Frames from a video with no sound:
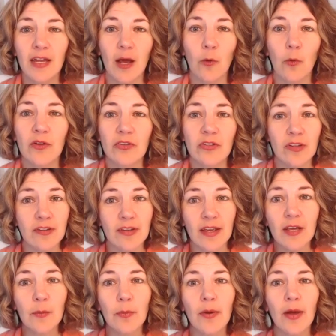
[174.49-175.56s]
I want you to take a
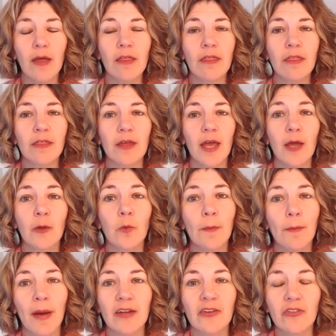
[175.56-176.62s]
breath and
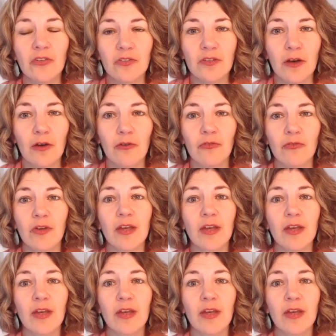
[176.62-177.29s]
remind yourself,